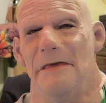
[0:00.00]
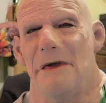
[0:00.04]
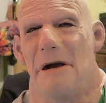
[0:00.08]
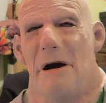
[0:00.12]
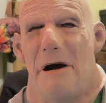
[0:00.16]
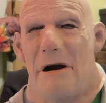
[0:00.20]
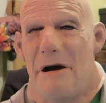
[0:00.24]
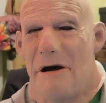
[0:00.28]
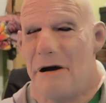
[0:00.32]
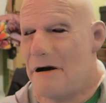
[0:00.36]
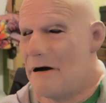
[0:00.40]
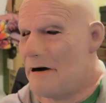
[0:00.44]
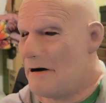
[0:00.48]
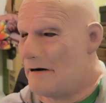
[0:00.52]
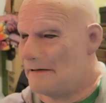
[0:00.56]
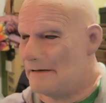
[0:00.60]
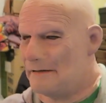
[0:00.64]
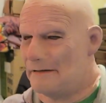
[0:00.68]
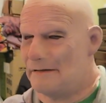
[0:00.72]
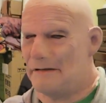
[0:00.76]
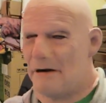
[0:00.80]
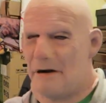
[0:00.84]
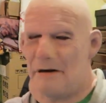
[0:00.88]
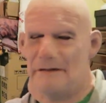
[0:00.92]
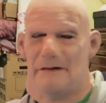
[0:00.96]

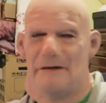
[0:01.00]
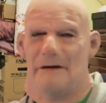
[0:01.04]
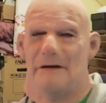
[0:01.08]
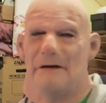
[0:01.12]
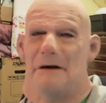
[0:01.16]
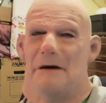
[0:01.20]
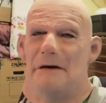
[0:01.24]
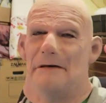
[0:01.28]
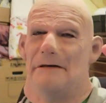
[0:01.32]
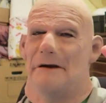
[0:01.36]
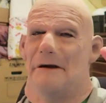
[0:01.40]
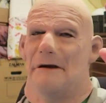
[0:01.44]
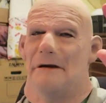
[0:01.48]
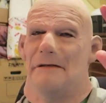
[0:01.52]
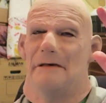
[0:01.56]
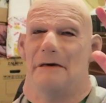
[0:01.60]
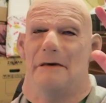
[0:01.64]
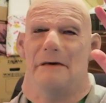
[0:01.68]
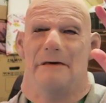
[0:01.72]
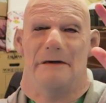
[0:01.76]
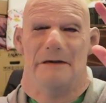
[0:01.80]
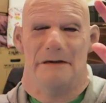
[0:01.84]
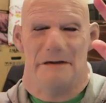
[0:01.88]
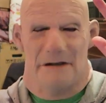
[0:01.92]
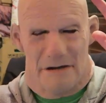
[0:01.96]
I'm babbling on here,
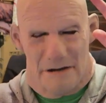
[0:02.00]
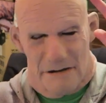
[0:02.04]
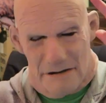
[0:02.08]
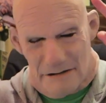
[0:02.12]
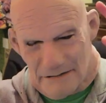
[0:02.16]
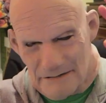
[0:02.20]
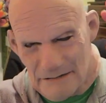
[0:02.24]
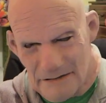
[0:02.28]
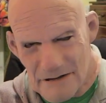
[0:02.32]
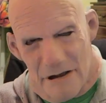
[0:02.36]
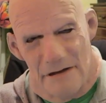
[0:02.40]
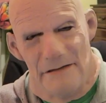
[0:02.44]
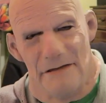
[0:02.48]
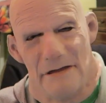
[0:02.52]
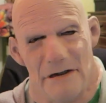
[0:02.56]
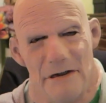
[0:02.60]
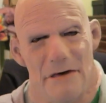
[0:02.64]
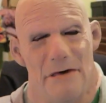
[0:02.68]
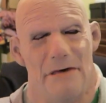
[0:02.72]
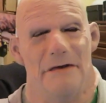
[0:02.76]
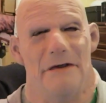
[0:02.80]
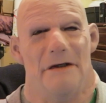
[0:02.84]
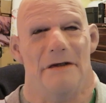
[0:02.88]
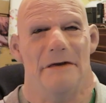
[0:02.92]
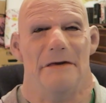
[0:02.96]
boys. Let me
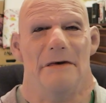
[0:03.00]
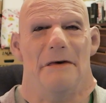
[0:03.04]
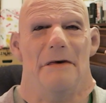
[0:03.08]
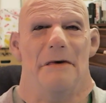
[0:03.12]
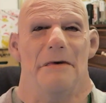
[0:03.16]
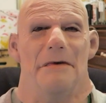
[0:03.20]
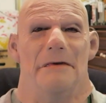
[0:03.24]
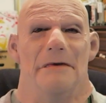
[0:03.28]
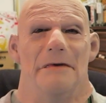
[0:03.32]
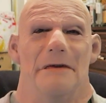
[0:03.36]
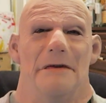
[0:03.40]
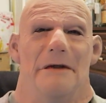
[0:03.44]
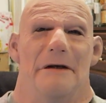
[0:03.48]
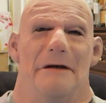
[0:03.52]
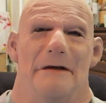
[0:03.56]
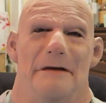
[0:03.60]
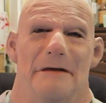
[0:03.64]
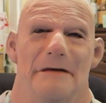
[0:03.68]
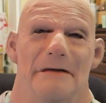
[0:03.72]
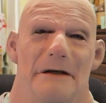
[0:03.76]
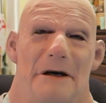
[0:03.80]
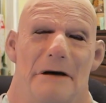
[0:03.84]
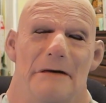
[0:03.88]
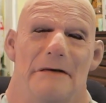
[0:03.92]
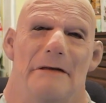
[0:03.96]
know your thoughts
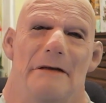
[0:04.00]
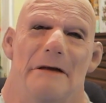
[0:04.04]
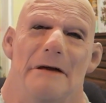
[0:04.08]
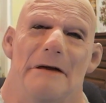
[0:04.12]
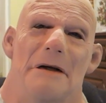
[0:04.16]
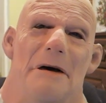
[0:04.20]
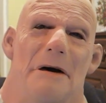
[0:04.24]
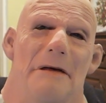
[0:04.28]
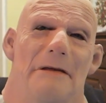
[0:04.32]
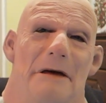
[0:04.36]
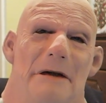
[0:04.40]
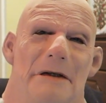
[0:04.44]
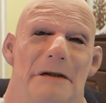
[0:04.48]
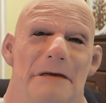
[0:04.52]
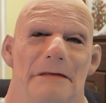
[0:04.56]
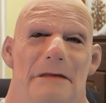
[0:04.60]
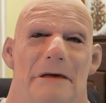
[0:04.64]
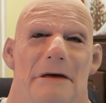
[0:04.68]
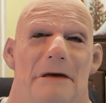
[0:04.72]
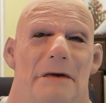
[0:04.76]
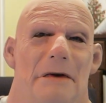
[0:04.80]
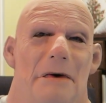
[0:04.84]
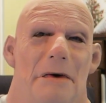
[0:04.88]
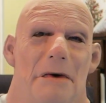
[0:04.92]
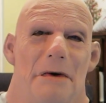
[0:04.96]
down in the comments
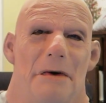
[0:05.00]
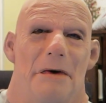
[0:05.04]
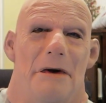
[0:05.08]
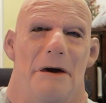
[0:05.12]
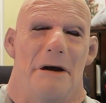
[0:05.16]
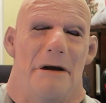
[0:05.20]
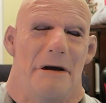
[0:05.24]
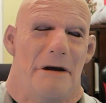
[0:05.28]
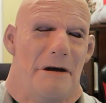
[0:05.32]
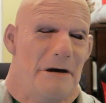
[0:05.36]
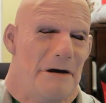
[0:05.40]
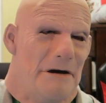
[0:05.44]
below.